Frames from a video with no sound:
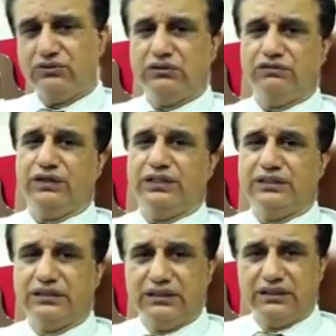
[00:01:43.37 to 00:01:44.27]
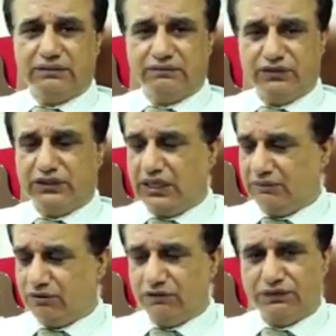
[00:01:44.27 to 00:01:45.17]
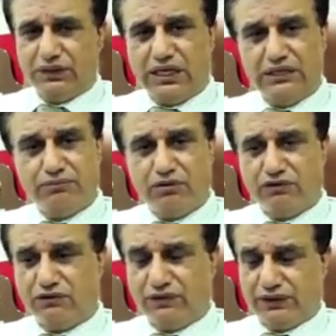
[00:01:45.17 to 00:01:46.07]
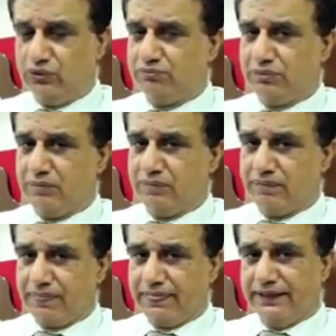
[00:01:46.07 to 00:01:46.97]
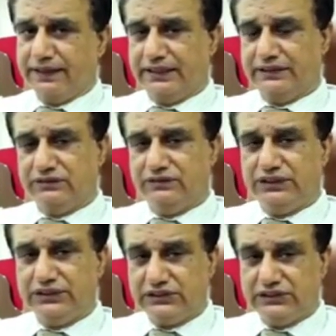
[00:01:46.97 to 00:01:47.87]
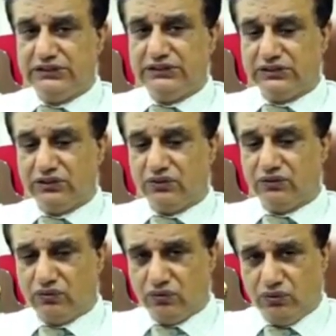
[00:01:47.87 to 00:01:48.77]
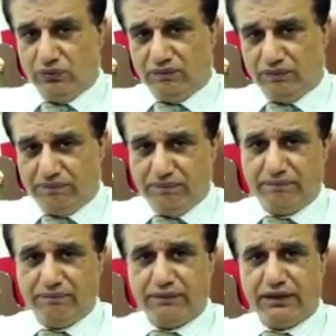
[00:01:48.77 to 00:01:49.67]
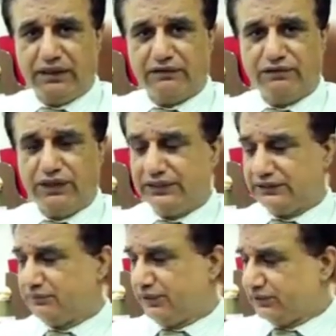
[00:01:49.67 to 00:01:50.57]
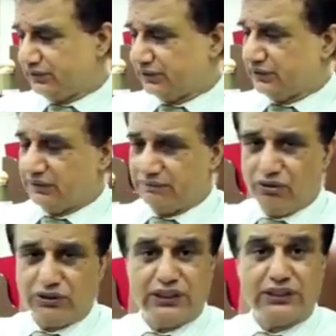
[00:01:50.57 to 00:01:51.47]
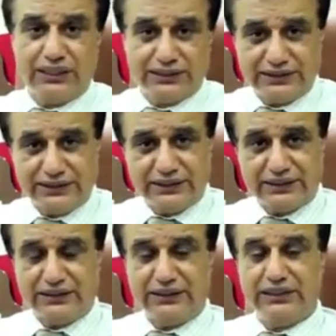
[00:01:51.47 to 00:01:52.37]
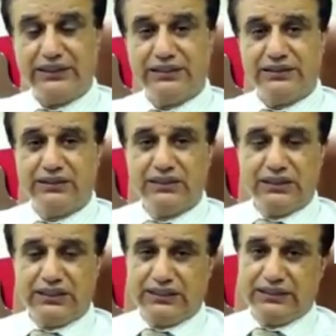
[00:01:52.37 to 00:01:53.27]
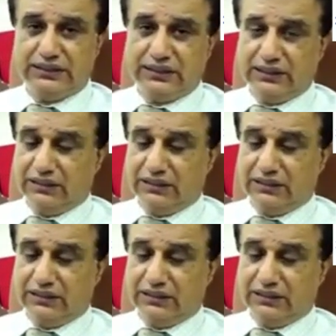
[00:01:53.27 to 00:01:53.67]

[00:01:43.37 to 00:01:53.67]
out the fat with the help of a high power vacuum pump and we can see that the whole mm, uh, fat is being sucked in a bottle collected in a container and